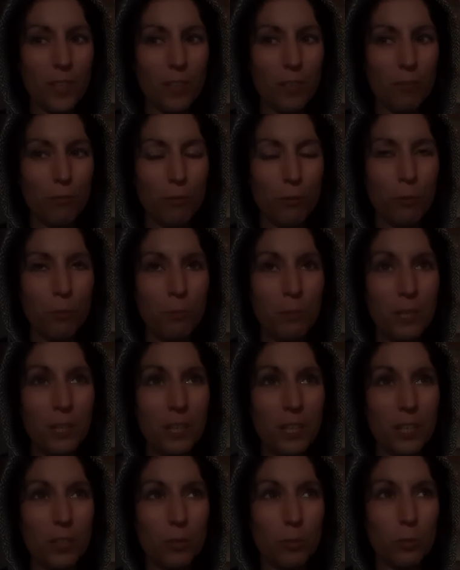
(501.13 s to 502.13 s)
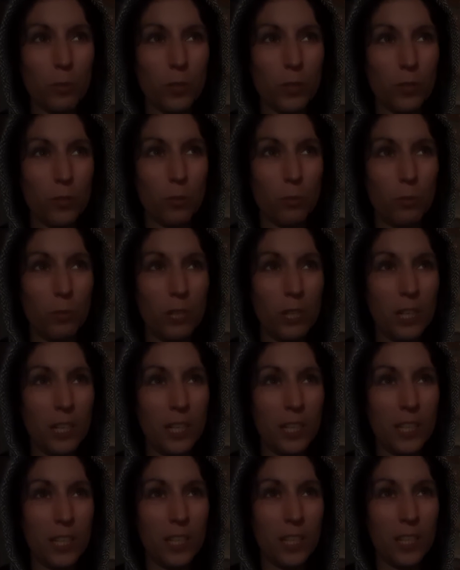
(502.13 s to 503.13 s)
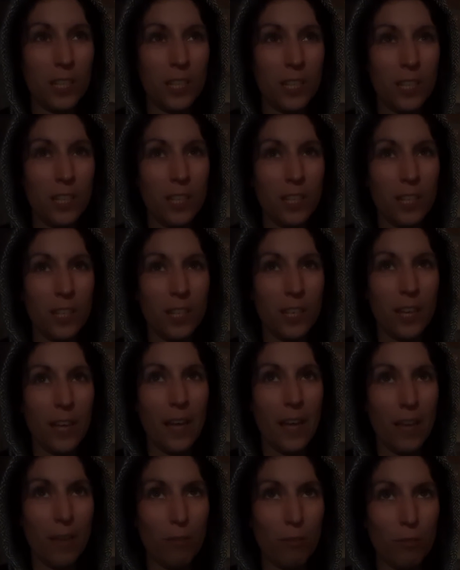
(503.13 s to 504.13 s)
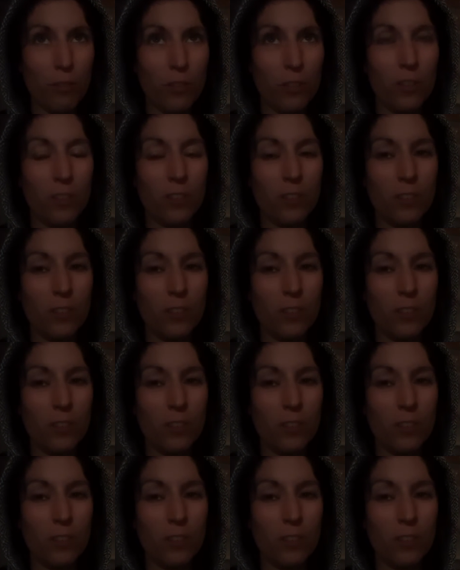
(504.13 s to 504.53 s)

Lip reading: for me it was really heavy,